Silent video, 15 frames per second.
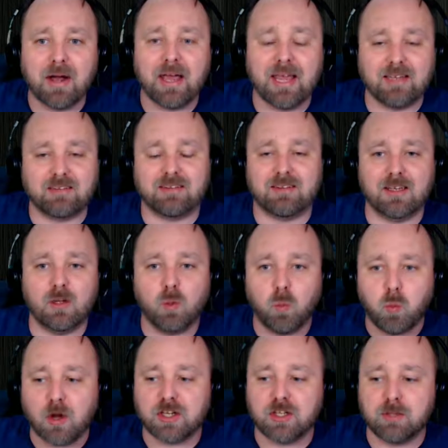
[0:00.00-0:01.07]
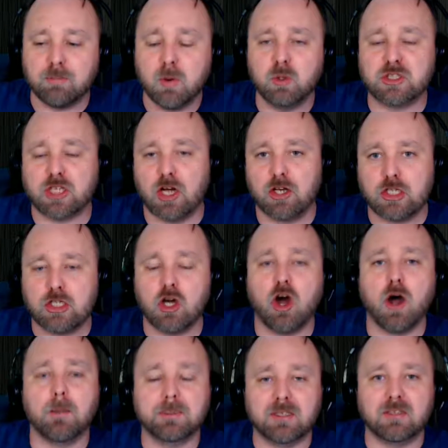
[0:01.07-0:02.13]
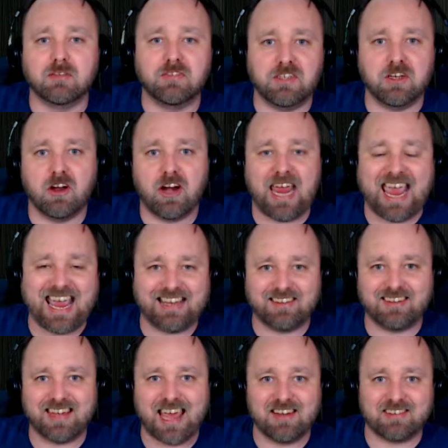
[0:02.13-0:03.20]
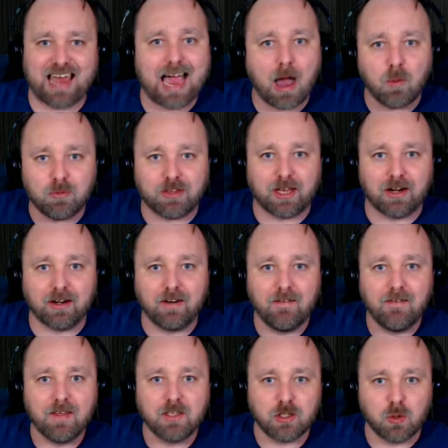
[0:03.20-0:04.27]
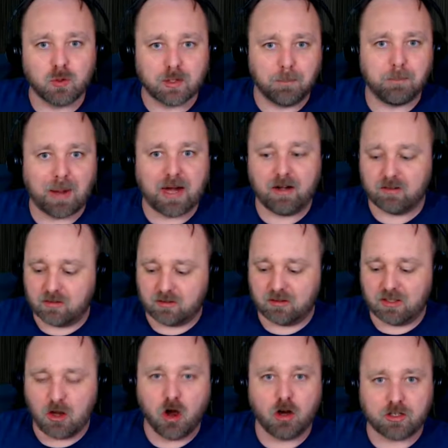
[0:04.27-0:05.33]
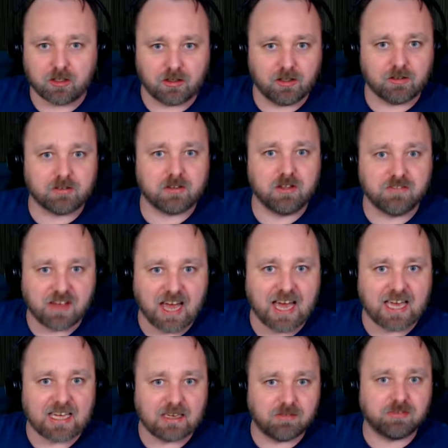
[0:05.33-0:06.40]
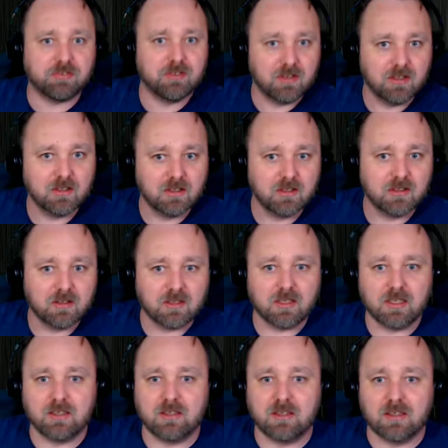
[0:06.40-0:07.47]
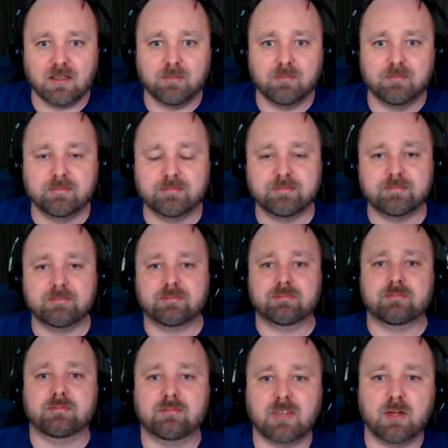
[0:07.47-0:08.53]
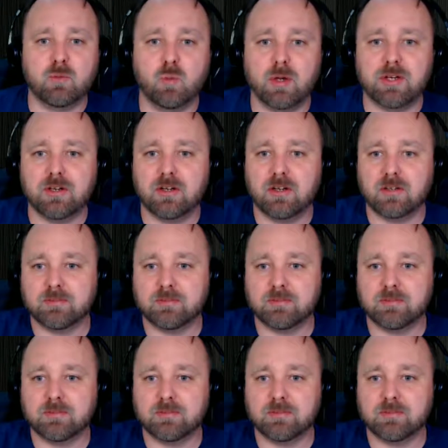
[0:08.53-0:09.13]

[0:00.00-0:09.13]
it's still one of the most adopted VR headsets out there, compared to the Oculus, the Vive, and whatnot.